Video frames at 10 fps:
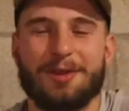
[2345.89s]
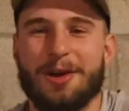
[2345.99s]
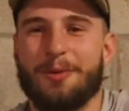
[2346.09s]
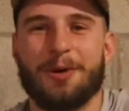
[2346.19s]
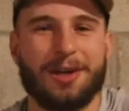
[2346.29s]
you
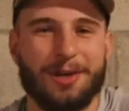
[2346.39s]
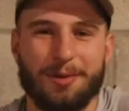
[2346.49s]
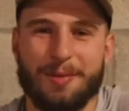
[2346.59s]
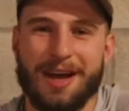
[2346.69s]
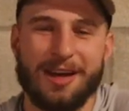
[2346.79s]
don't want to do
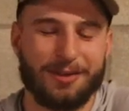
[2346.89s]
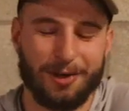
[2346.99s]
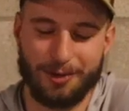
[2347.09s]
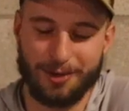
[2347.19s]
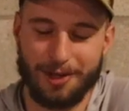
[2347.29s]
the math or
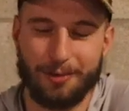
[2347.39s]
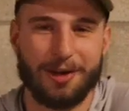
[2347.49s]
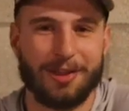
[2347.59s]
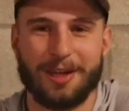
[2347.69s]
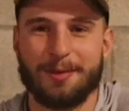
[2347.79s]
you don't really
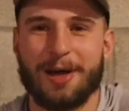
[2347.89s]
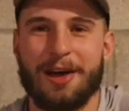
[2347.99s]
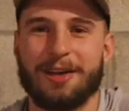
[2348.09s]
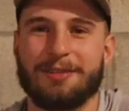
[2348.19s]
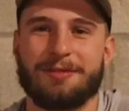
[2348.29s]
want to think
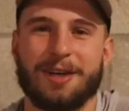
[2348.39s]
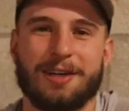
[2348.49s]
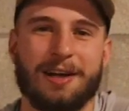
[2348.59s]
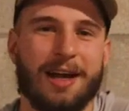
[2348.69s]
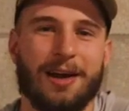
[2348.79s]
about it and
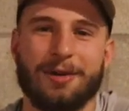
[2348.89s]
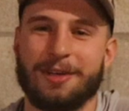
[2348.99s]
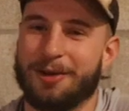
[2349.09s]
figure it out,